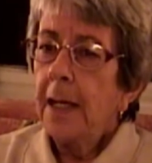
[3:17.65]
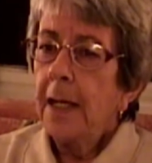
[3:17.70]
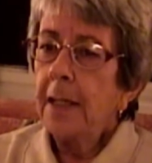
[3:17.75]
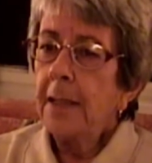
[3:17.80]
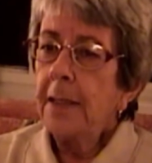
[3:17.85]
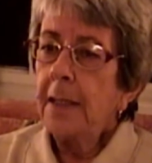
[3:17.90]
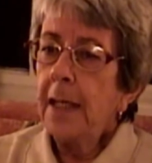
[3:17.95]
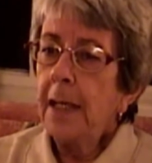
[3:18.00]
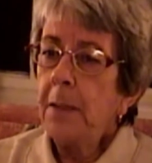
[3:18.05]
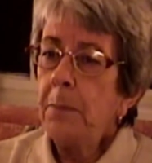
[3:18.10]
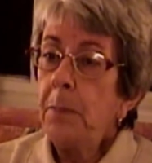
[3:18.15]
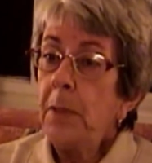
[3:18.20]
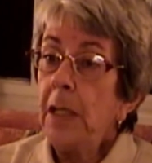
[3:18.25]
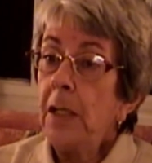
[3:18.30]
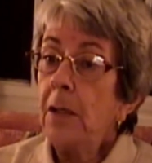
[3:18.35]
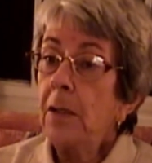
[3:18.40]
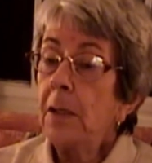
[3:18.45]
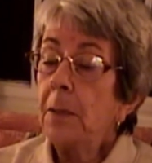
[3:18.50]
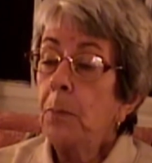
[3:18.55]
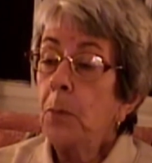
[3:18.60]
And then
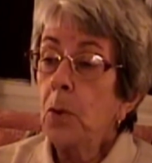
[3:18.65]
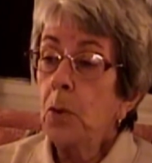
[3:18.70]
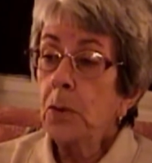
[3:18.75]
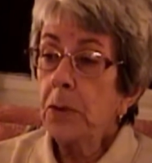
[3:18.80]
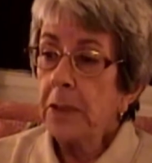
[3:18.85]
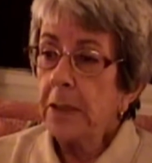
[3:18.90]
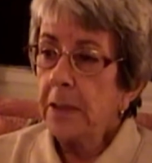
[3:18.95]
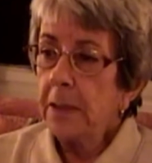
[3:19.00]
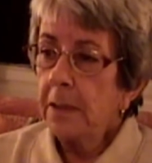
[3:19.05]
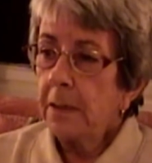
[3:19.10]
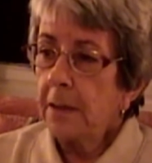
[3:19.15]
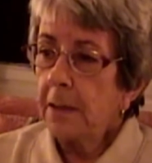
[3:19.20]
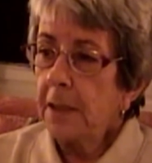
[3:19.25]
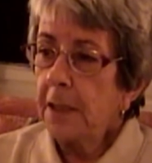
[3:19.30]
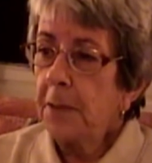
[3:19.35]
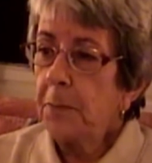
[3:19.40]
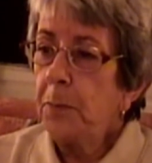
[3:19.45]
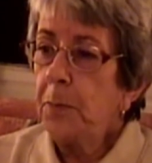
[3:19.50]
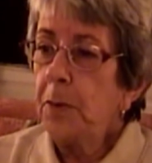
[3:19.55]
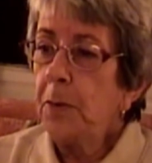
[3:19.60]
being on a boat,
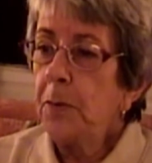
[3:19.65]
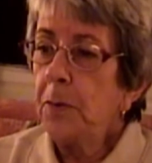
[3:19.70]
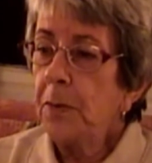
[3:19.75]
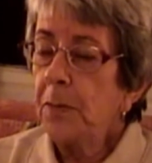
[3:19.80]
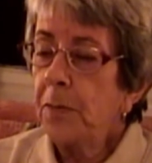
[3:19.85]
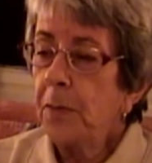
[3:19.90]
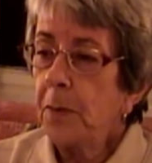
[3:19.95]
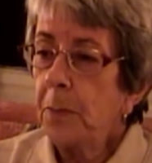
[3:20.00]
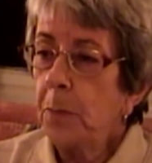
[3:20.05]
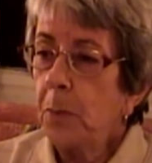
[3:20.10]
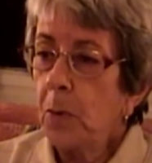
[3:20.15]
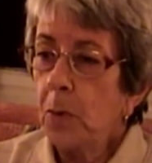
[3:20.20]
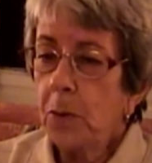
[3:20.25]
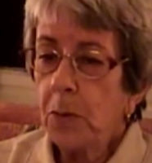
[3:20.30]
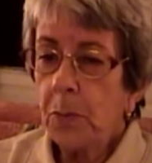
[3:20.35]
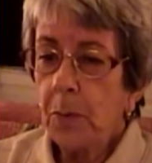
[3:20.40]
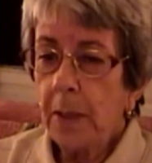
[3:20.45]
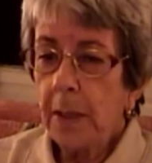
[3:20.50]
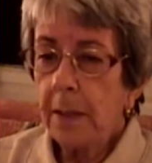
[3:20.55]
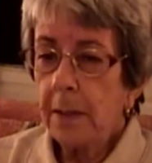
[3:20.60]
on this beautiful
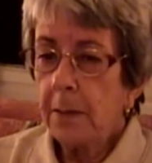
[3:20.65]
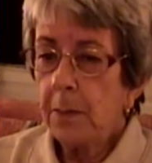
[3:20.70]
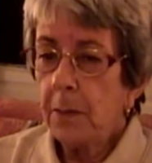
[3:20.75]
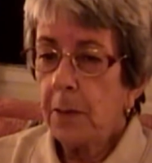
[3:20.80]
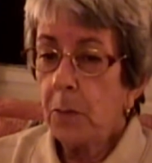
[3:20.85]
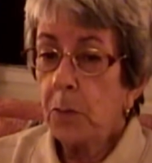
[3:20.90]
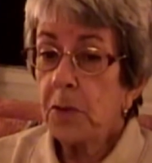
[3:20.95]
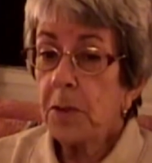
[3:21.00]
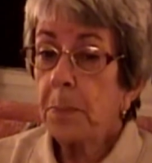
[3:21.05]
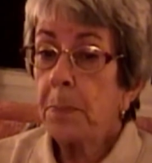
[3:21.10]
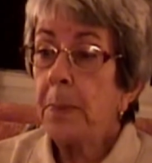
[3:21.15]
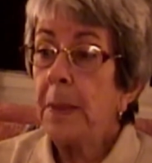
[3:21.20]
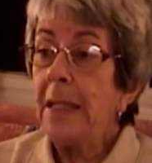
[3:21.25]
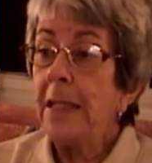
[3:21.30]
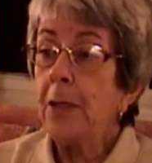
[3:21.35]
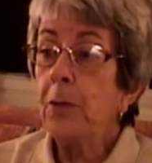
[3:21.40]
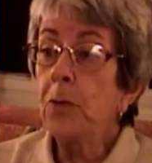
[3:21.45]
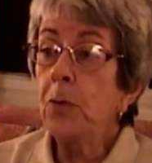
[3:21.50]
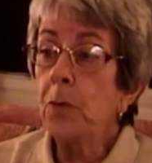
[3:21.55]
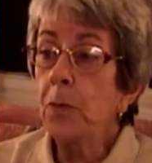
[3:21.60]
boat. Well, there was a
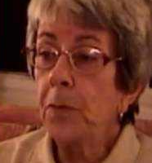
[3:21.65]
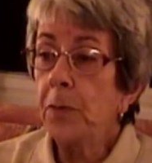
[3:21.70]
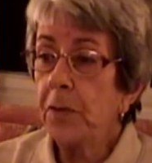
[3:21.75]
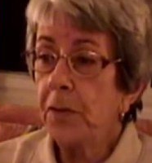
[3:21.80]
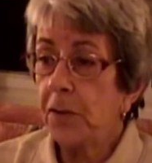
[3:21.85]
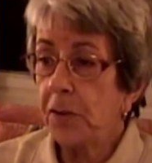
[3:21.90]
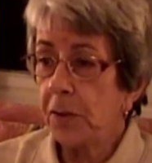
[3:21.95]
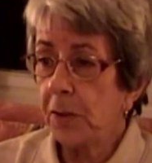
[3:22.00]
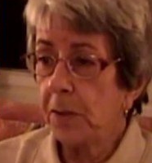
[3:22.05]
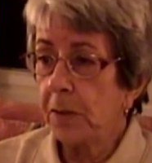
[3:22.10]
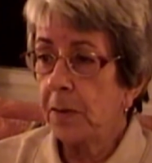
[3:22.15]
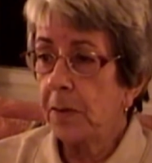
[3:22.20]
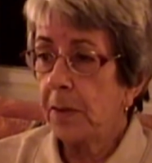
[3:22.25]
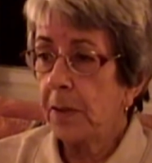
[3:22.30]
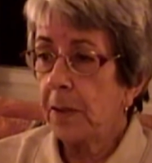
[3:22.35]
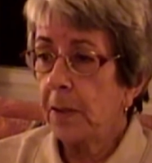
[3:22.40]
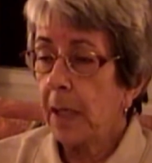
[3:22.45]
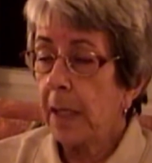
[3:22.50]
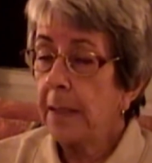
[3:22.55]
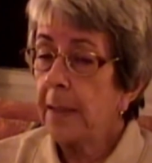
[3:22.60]
playroom for
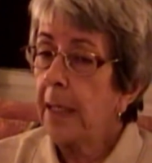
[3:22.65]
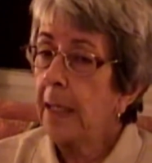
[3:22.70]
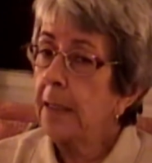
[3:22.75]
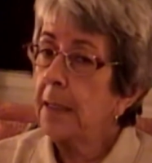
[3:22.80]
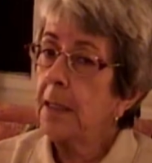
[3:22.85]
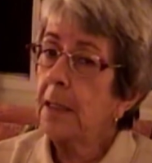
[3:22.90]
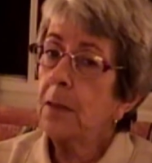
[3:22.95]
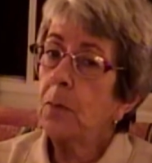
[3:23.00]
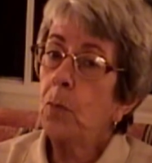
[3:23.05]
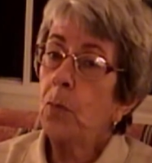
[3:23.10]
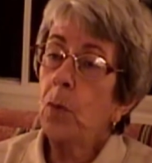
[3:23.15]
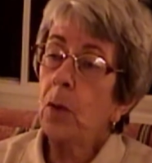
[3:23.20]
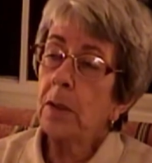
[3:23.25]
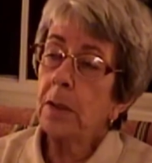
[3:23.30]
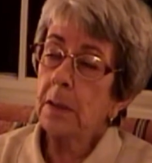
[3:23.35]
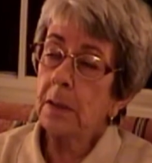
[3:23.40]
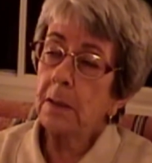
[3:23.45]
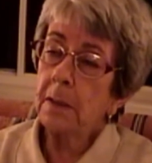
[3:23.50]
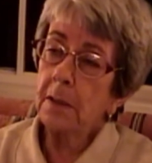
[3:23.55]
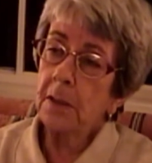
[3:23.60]
children, and that is
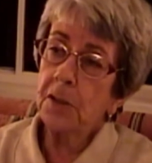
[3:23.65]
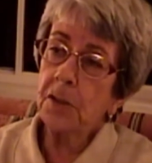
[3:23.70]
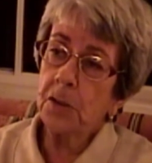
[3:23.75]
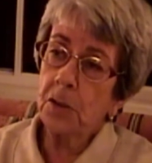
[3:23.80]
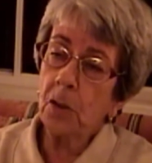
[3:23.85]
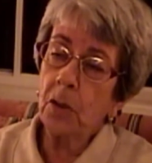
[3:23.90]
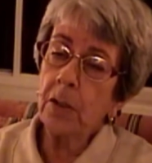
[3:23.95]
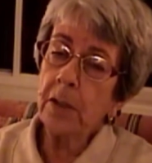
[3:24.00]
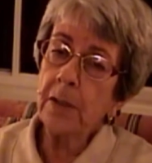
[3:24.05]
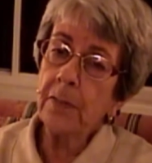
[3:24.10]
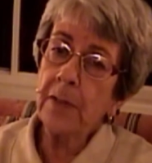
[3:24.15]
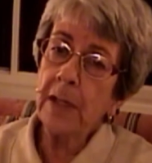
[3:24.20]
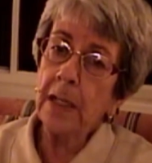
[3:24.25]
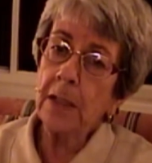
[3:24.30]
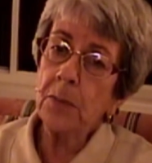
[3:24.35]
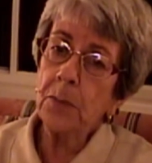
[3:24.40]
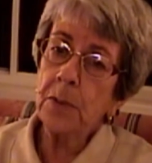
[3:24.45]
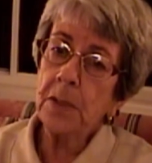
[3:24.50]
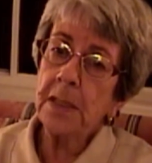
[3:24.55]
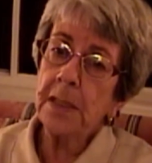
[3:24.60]
what the story of
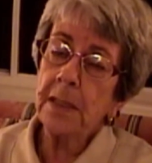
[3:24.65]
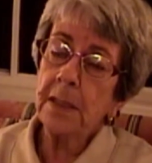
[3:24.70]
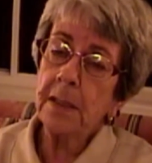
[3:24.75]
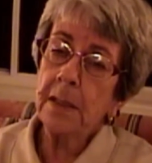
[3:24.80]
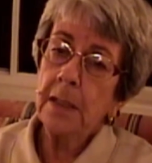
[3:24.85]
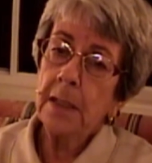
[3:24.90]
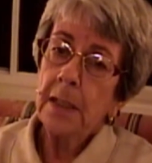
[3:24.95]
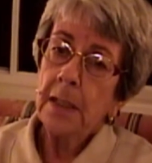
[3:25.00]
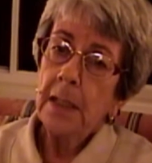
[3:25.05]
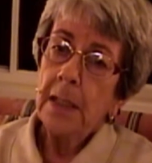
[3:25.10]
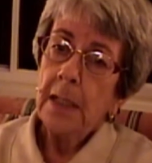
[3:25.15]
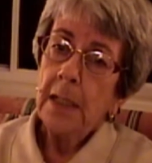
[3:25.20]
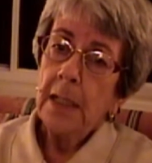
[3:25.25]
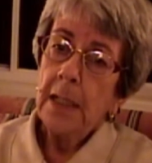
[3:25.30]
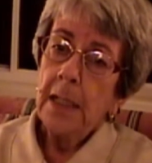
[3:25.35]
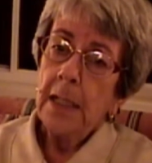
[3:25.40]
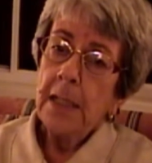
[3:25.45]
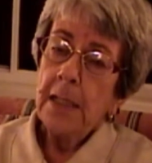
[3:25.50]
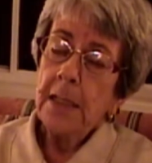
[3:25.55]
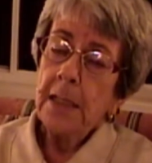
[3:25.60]
that was, that
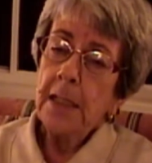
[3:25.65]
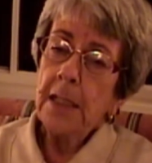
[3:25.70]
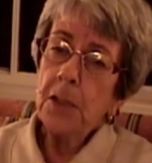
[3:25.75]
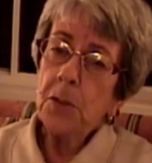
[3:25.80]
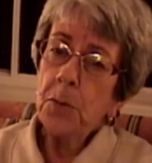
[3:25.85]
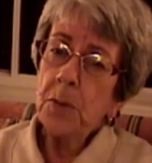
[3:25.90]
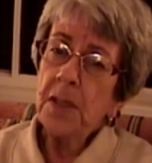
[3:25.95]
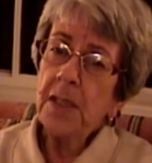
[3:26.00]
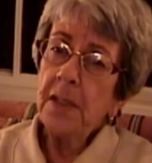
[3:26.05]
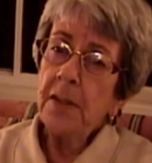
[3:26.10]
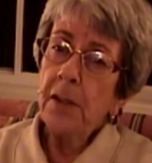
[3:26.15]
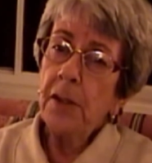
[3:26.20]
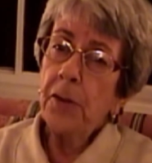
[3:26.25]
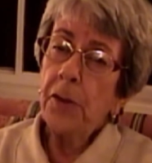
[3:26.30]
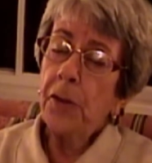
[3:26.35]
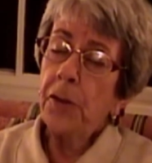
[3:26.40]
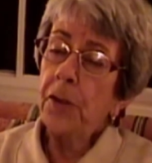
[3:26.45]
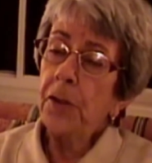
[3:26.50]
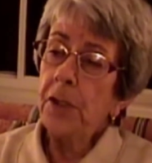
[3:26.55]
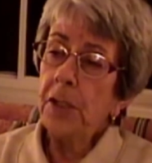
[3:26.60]
this was in the
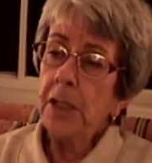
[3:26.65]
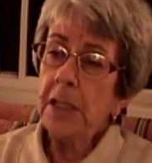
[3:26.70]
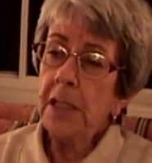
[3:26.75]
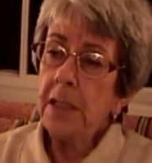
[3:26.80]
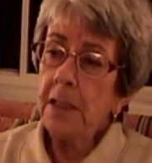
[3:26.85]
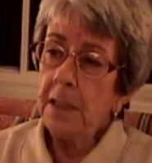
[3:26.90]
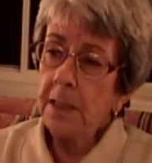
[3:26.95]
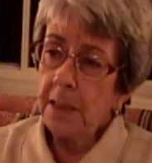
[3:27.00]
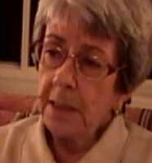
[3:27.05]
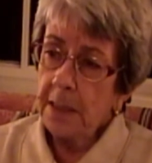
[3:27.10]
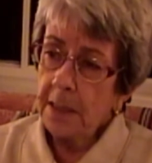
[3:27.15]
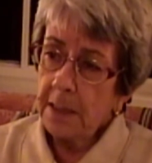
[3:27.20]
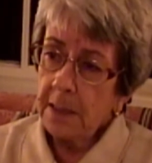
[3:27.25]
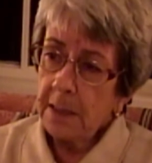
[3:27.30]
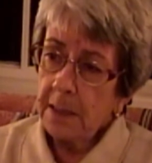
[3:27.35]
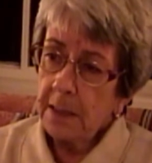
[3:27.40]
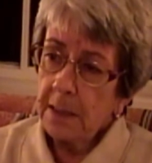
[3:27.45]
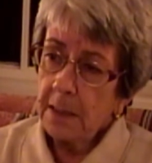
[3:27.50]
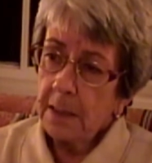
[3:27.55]
30s,